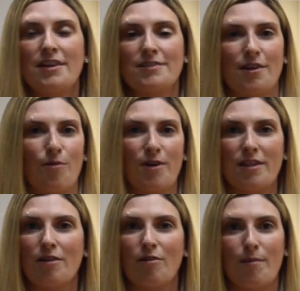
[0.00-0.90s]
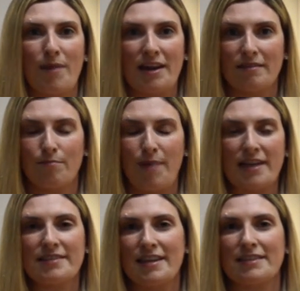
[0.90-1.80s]
So one of the
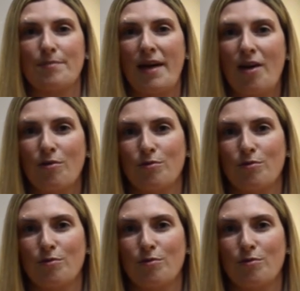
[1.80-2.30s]
best things about